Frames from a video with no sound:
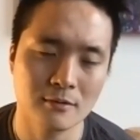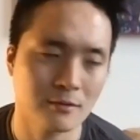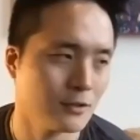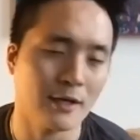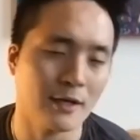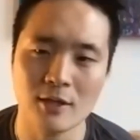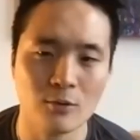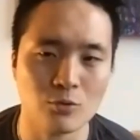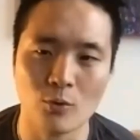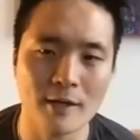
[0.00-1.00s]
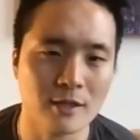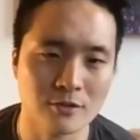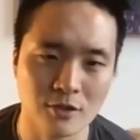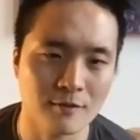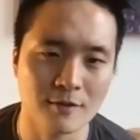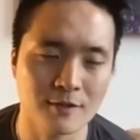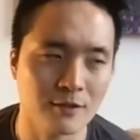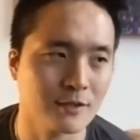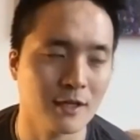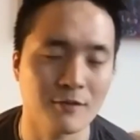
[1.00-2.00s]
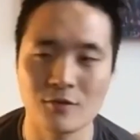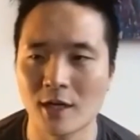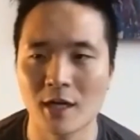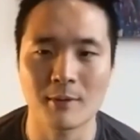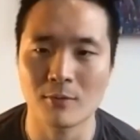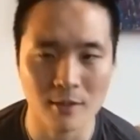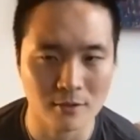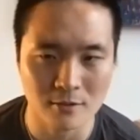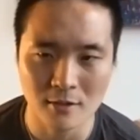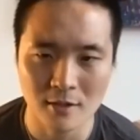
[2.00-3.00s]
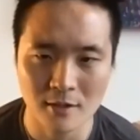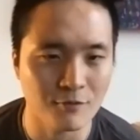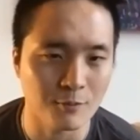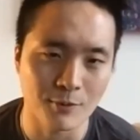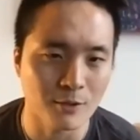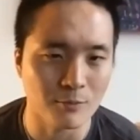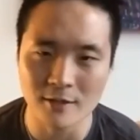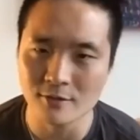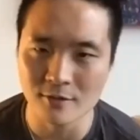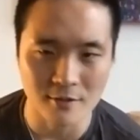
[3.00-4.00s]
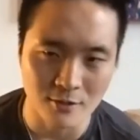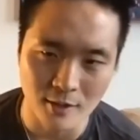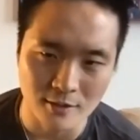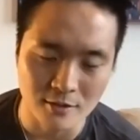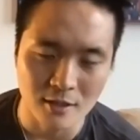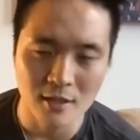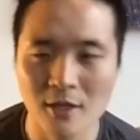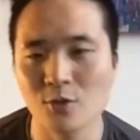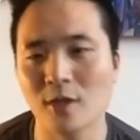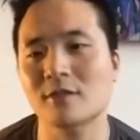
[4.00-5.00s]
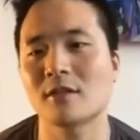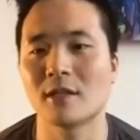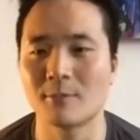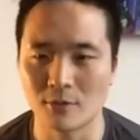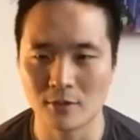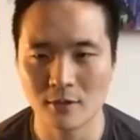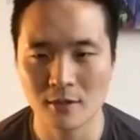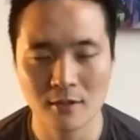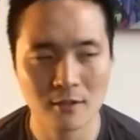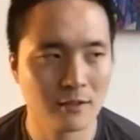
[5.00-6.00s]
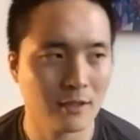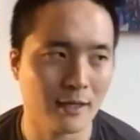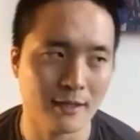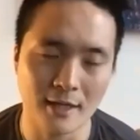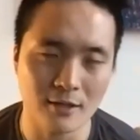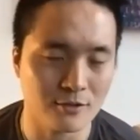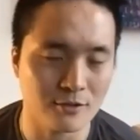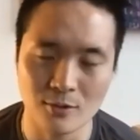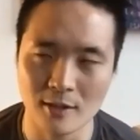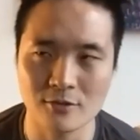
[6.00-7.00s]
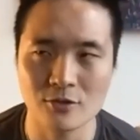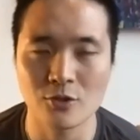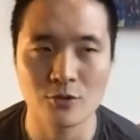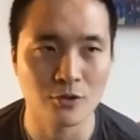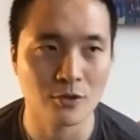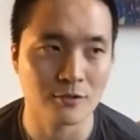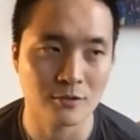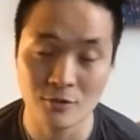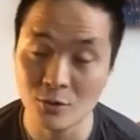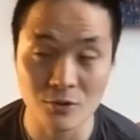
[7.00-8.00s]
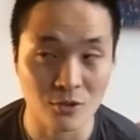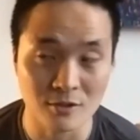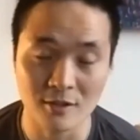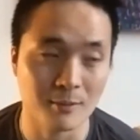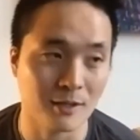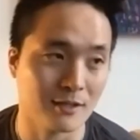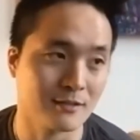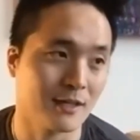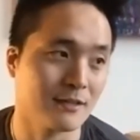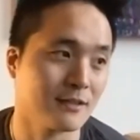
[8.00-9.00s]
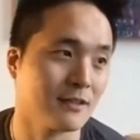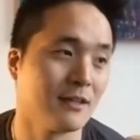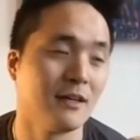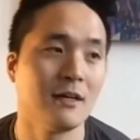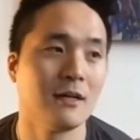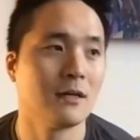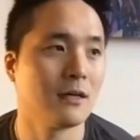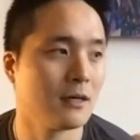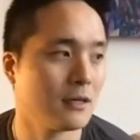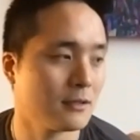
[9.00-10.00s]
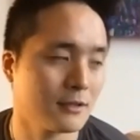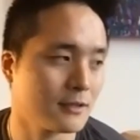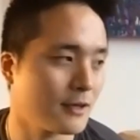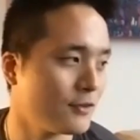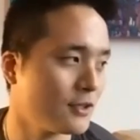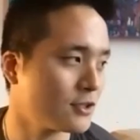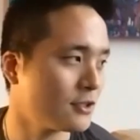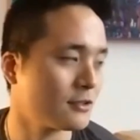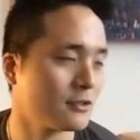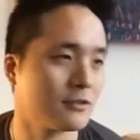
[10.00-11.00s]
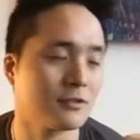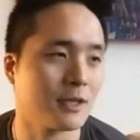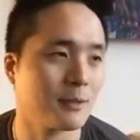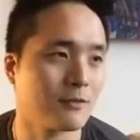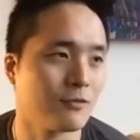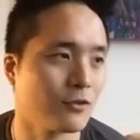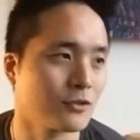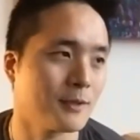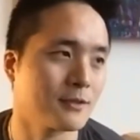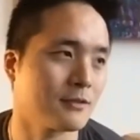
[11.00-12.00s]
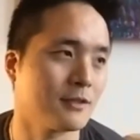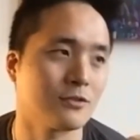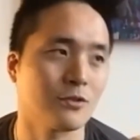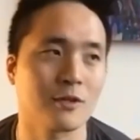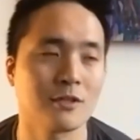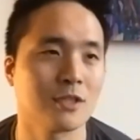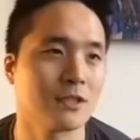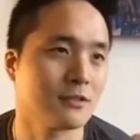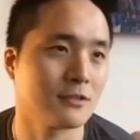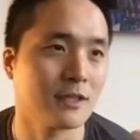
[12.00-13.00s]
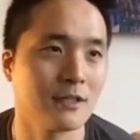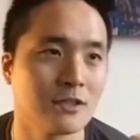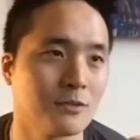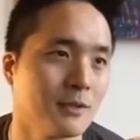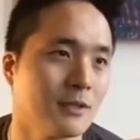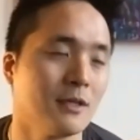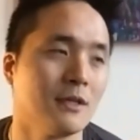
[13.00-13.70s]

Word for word: You ask 20 conservatives, they'll say, if you care about race, if you bring race into the equation. You ask a liberal, I guarantee you at least two-thirds of them are going to say it's the definition is a systemic force based on historic injustice that needs to be